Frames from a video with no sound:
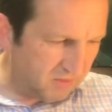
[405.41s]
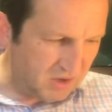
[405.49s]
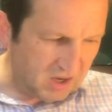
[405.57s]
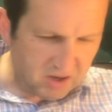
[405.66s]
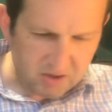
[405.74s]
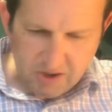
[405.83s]
over
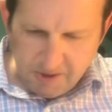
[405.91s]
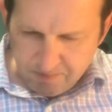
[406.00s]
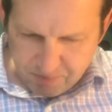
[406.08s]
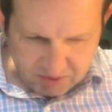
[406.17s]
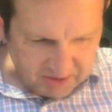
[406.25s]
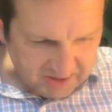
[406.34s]
here,
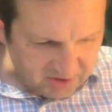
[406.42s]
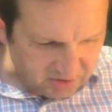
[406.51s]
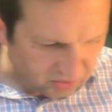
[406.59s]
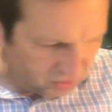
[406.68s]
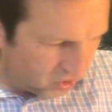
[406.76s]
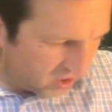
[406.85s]
but let's
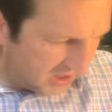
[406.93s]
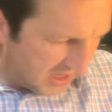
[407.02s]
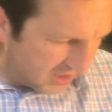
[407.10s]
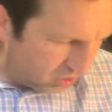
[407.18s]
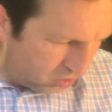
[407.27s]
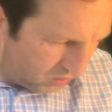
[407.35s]
look
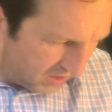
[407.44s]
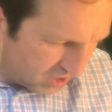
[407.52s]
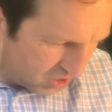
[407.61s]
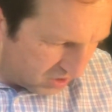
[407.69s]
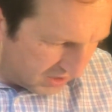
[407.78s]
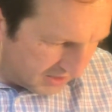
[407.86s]
at
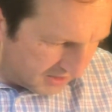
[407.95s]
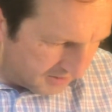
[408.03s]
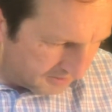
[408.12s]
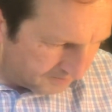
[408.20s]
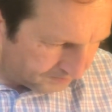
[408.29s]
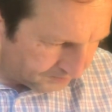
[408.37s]
question